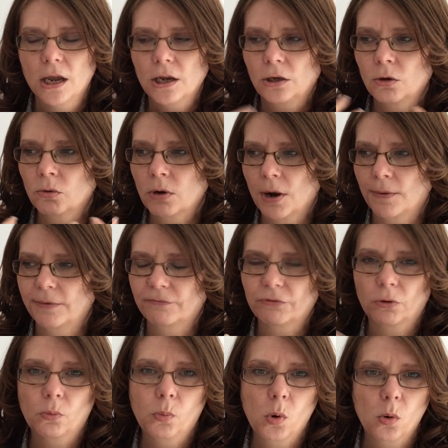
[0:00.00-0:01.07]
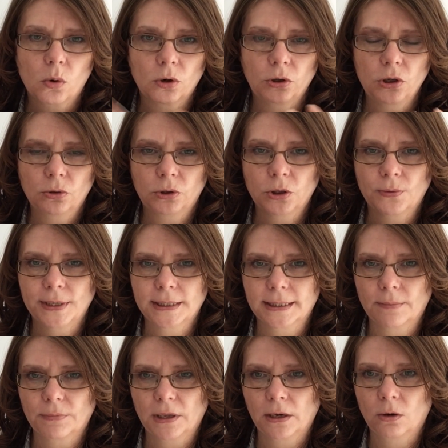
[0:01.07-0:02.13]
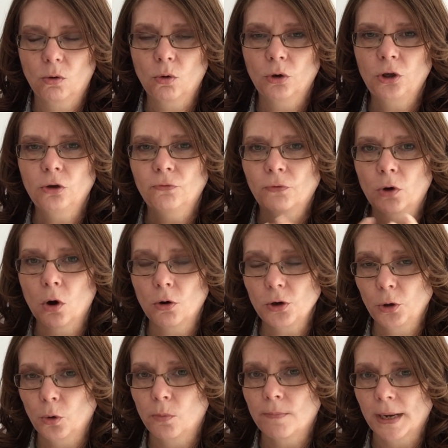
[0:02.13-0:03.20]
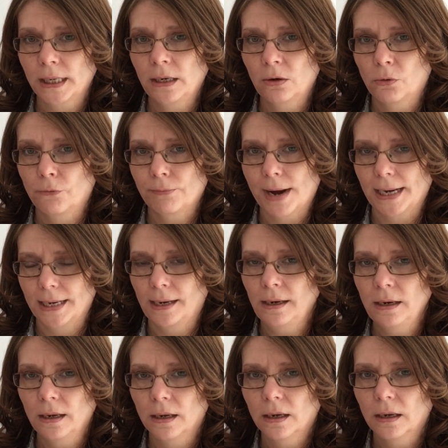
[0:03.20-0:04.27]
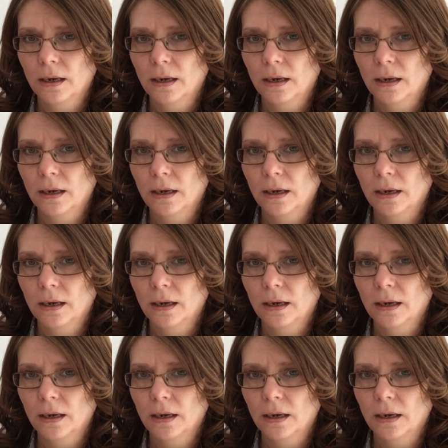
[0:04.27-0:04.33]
You're going for a walk, or you're doing something, or you've got your money already.